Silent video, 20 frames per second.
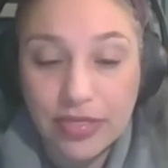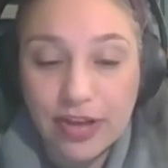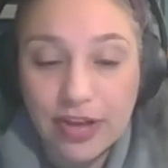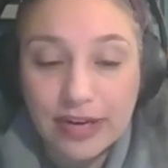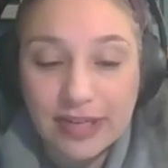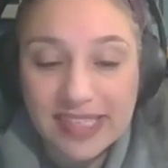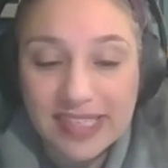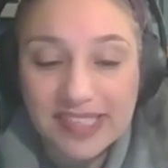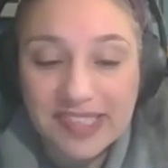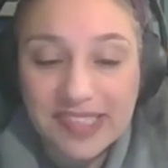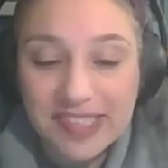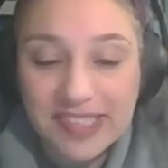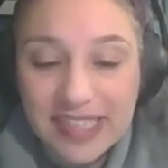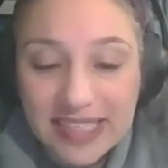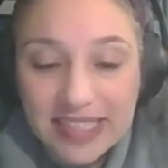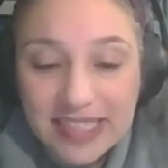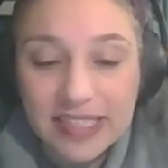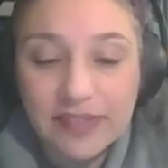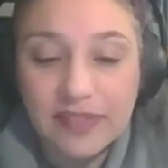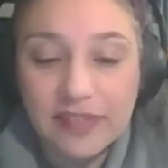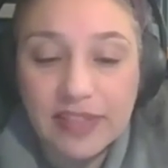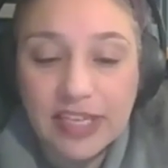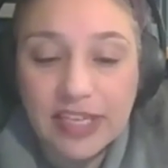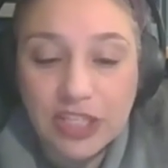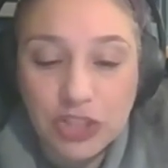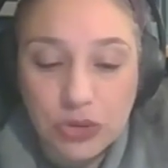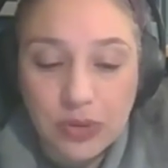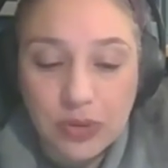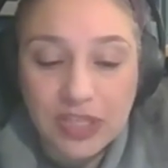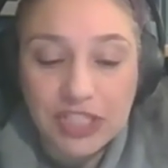their distinctively
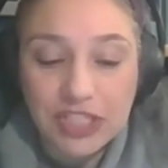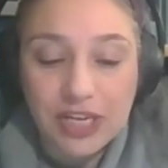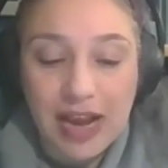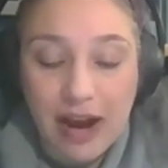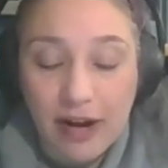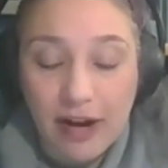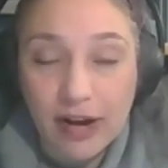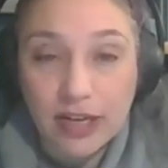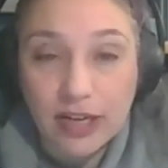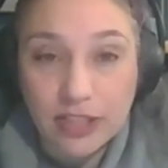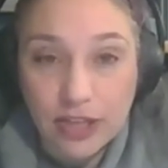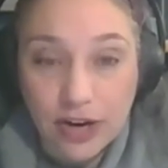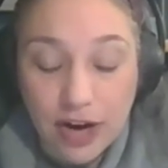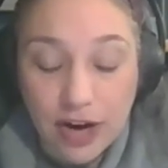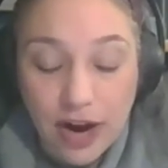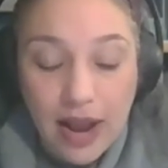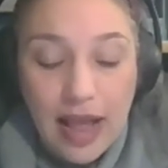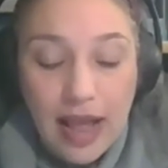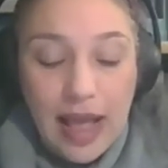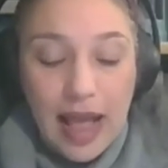Jewish character.